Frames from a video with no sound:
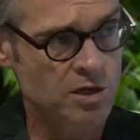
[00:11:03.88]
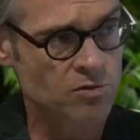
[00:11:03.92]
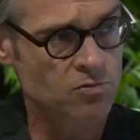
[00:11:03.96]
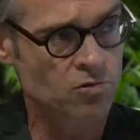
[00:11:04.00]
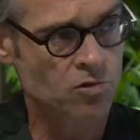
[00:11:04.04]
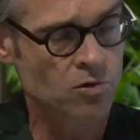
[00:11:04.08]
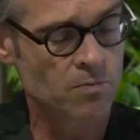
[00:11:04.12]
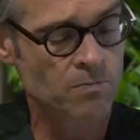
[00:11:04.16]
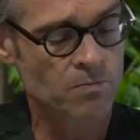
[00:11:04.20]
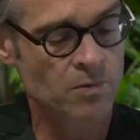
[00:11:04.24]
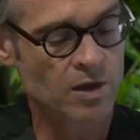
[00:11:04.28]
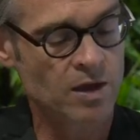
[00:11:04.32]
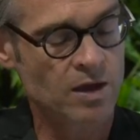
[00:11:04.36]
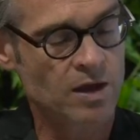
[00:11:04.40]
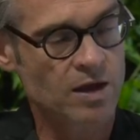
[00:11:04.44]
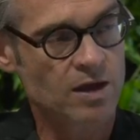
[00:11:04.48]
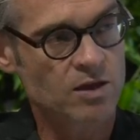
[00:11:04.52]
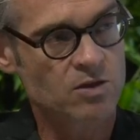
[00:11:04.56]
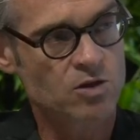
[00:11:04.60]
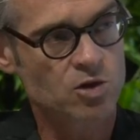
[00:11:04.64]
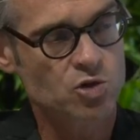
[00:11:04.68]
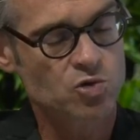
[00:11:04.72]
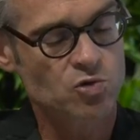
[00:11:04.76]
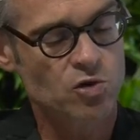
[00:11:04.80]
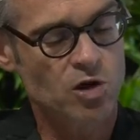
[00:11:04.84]
room,
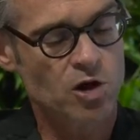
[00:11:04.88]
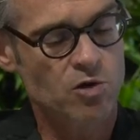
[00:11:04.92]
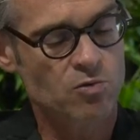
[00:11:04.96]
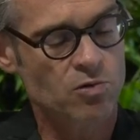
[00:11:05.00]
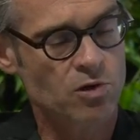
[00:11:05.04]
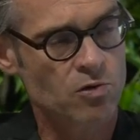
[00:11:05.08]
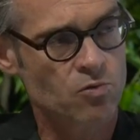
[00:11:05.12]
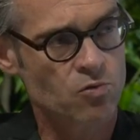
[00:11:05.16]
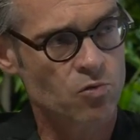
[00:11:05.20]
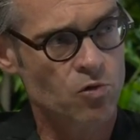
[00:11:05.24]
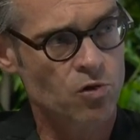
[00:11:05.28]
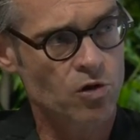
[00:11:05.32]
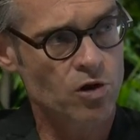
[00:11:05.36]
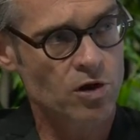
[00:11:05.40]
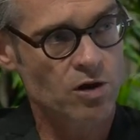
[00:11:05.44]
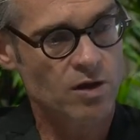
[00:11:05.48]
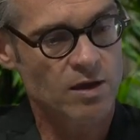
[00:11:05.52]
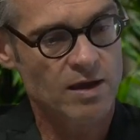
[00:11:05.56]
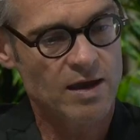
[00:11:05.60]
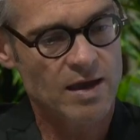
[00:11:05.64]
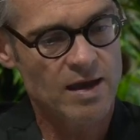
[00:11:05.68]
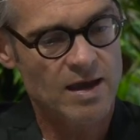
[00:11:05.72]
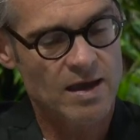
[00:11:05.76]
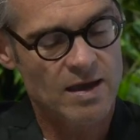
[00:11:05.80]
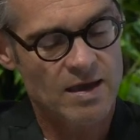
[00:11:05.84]
the drug will work
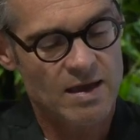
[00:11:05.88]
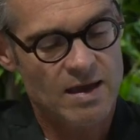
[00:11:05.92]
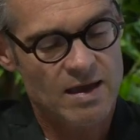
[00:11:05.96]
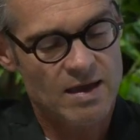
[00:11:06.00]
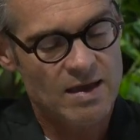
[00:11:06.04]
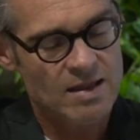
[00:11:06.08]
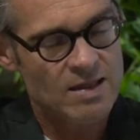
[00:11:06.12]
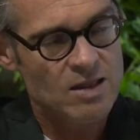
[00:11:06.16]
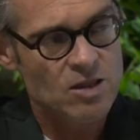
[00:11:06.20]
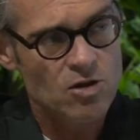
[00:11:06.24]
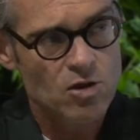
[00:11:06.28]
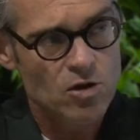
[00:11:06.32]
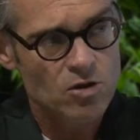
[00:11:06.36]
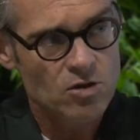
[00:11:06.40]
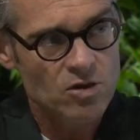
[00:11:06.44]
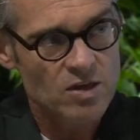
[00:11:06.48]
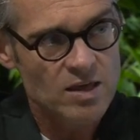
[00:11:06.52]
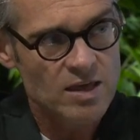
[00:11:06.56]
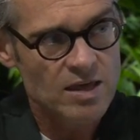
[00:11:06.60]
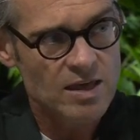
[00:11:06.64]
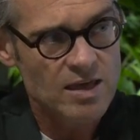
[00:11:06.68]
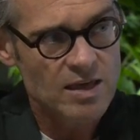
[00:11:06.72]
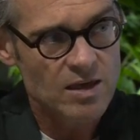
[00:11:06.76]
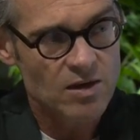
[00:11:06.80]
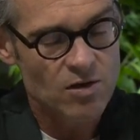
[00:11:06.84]
not
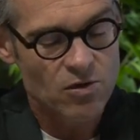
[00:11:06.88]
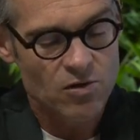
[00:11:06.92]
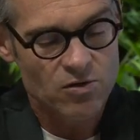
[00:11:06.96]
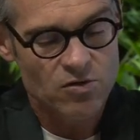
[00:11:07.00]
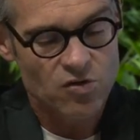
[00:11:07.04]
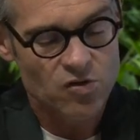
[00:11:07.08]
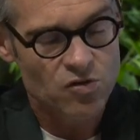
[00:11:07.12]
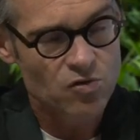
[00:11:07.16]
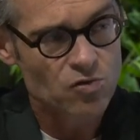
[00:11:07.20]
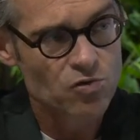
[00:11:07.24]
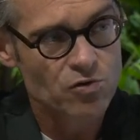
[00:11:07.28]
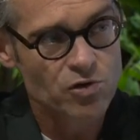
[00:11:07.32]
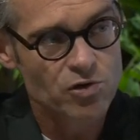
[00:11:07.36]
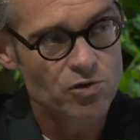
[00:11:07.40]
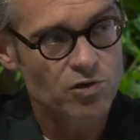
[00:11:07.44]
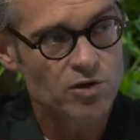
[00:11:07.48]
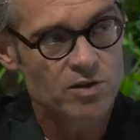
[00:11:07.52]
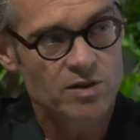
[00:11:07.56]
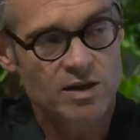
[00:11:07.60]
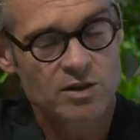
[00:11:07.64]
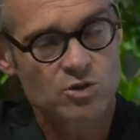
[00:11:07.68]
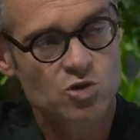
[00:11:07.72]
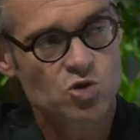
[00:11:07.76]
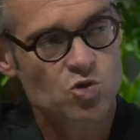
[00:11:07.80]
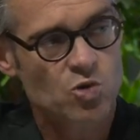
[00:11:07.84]
sooner
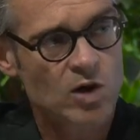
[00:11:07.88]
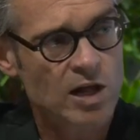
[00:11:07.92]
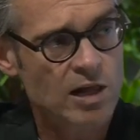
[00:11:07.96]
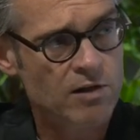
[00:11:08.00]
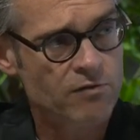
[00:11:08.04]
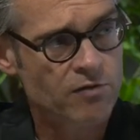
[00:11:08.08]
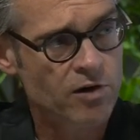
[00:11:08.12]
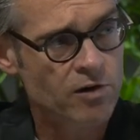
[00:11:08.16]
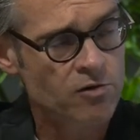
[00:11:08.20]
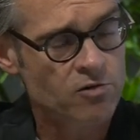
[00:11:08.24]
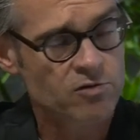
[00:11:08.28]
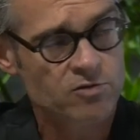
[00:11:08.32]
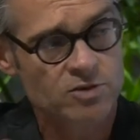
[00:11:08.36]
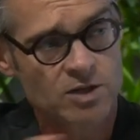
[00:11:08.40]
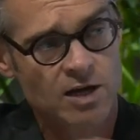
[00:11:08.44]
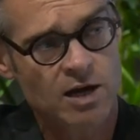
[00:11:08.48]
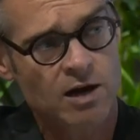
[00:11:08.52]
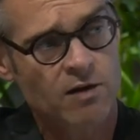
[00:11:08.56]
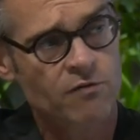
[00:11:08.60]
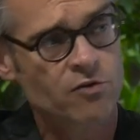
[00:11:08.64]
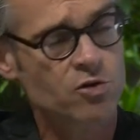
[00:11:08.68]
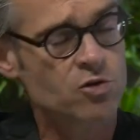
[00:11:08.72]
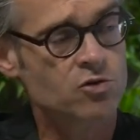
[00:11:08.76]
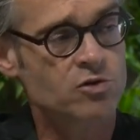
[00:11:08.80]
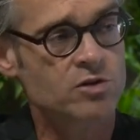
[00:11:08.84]
than 12 hours
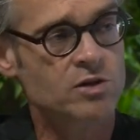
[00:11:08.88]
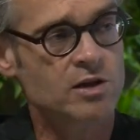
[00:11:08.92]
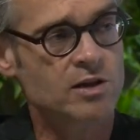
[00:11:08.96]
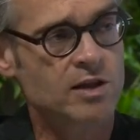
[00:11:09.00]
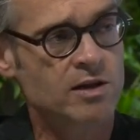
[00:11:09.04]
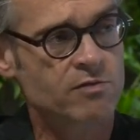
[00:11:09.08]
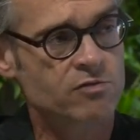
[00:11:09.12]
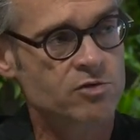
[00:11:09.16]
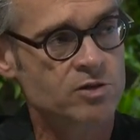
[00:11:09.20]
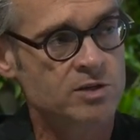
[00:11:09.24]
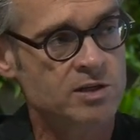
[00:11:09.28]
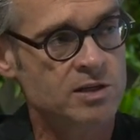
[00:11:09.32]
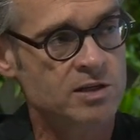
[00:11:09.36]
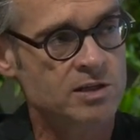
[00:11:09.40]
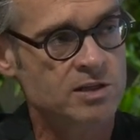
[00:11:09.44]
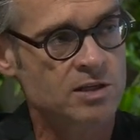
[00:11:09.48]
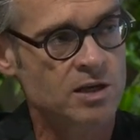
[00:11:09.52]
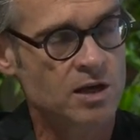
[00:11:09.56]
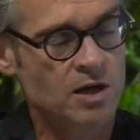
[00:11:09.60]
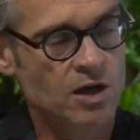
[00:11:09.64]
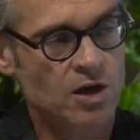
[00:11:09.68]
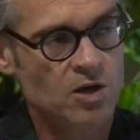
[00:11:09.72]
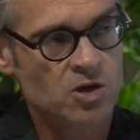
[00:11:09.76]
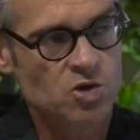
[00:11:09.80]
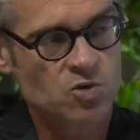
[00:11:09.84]
after you delivered it.
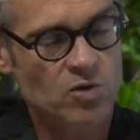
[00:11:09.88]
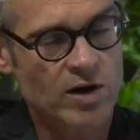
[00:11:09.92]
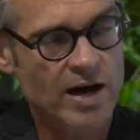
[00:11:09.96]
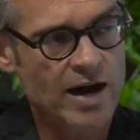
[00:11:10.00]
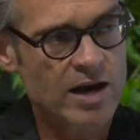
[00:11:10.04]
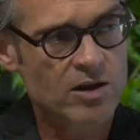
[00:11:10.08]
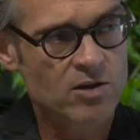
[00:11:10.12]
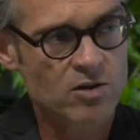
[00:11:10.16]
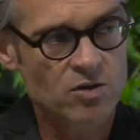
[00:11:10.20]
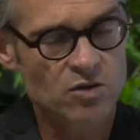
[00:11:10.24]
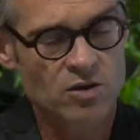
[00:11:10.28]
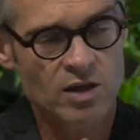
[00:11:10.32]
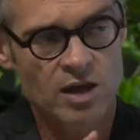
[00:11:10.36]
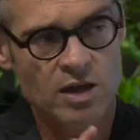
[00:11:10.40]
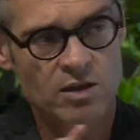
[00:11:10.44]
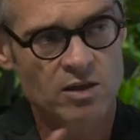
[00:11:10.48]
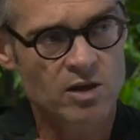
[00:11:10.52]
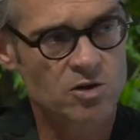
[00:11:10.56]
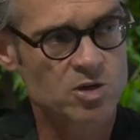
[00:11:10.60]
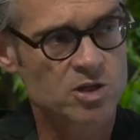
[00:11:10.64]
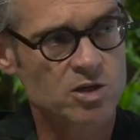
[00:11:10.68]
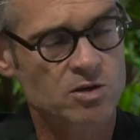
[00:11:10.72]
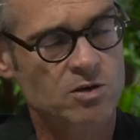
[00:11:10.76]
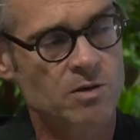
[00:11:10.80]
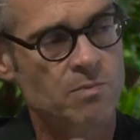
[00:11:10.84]
So I don't think
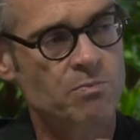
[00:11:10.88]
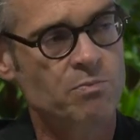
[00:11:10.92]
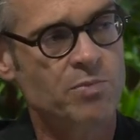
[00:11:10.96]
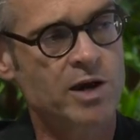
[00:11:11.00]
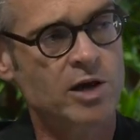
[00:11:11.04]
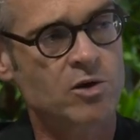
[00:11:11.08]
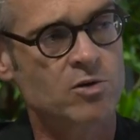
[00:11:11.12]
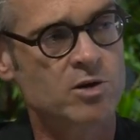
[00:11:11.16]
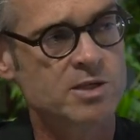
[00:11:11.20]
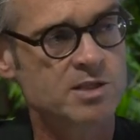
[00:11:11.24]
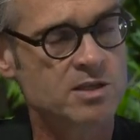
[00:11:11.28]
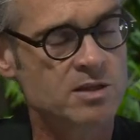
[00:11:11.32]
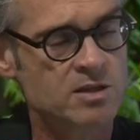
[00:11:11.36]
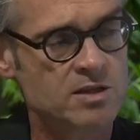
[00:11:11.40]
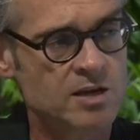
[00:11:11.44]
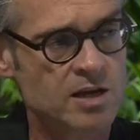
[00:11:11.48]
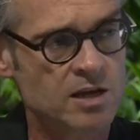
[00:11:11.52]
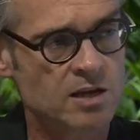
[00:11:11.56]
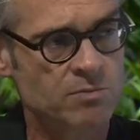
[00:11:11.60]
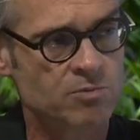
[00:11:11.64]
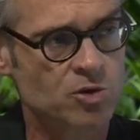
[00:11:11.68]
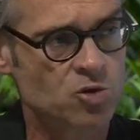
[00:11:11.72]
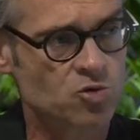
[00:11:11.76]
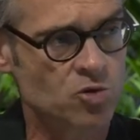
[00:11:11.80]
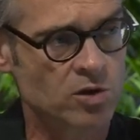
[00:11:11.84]
there's a comparison
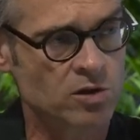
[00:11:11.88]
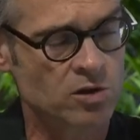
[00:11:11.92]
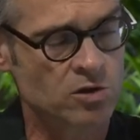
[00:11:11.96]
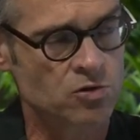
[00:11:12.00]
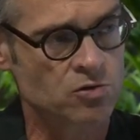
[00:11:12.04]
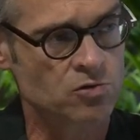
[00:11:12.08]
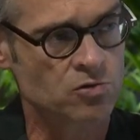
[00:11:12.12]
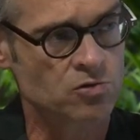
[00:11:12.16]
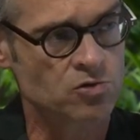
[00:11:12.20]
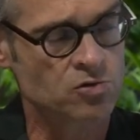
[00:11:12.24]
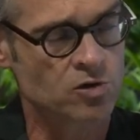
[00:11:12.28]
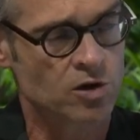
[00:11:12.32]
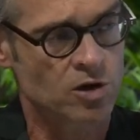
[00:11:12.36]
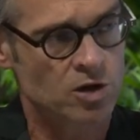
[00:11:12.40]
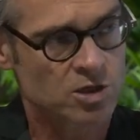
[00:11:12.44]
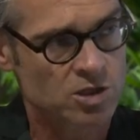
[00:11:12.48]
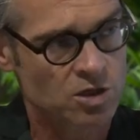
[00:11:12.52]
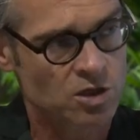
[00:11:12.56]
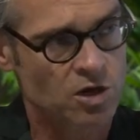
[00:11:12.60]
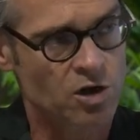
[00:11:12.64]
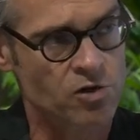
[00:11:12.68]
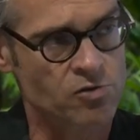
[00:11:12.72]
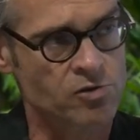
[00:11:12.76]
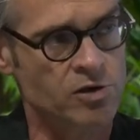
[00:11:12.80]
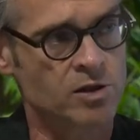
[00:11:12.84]
needed between the two drugs
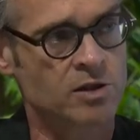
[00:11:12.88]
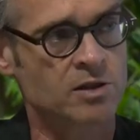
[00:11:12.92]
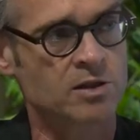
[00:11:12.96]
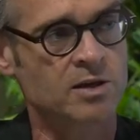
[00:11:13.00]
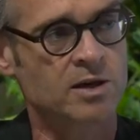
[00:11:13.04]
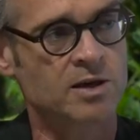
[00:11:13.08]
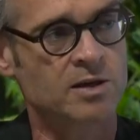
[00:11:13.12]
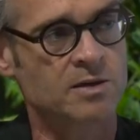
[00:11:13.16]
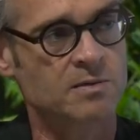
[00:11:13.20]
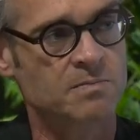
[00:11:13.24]
currently.